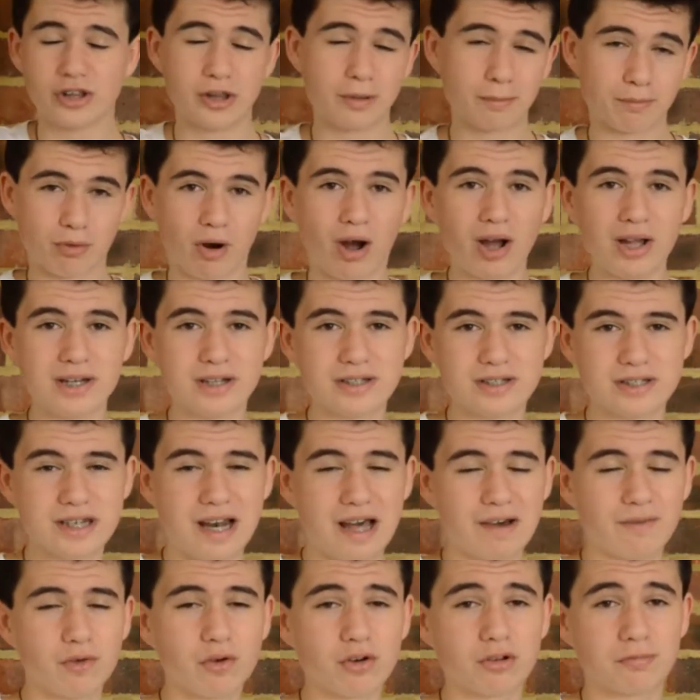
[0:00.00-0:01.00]
or the brightness
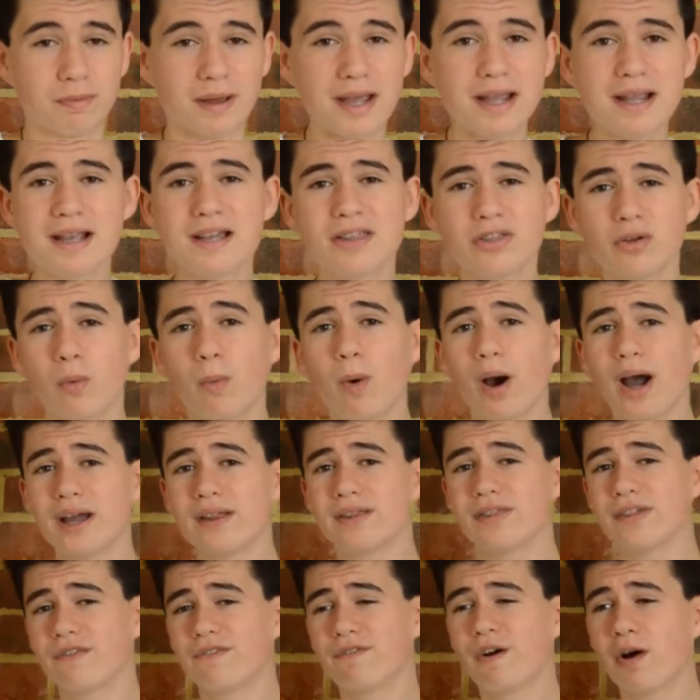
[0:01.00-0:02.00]
levels, but either
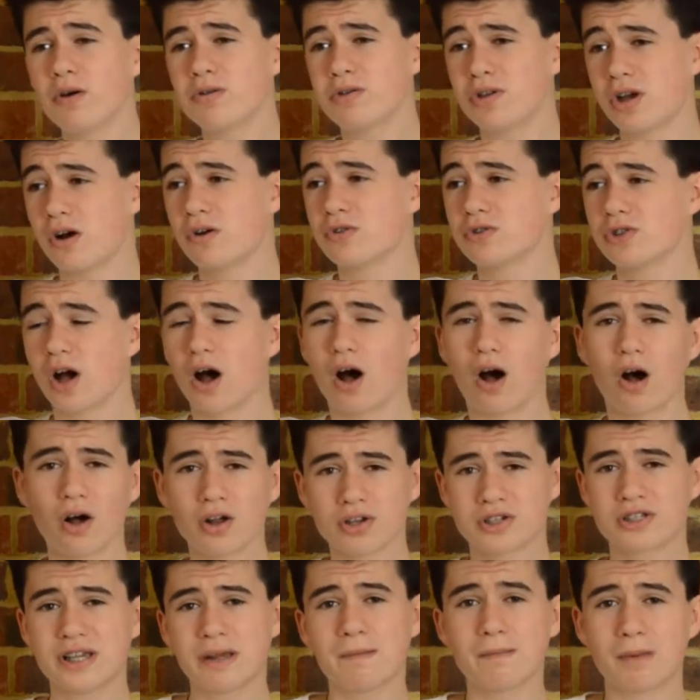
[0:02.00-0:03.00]
way, the photos
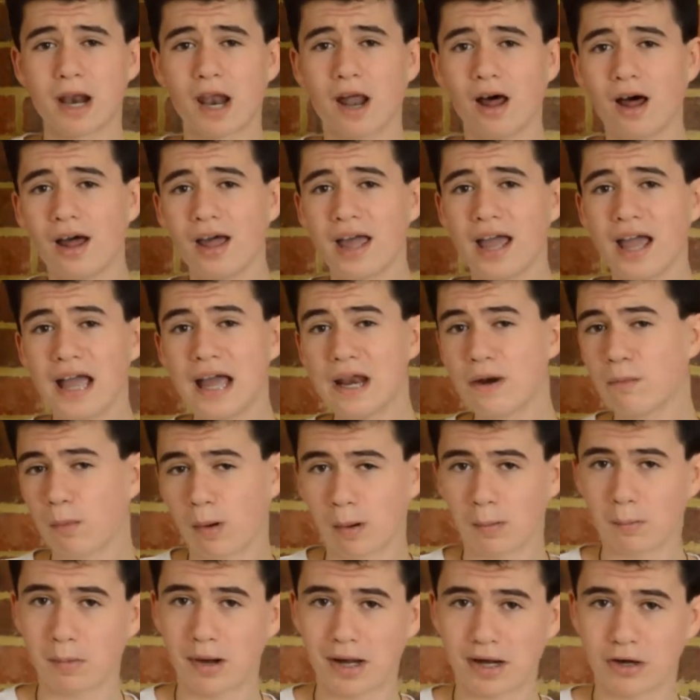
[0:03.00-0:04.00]
are similar in
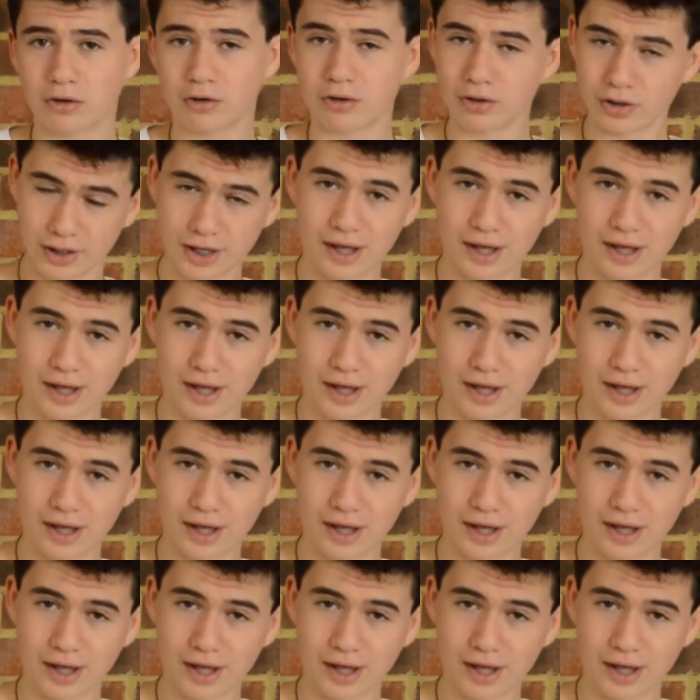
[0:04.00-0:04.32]
one way or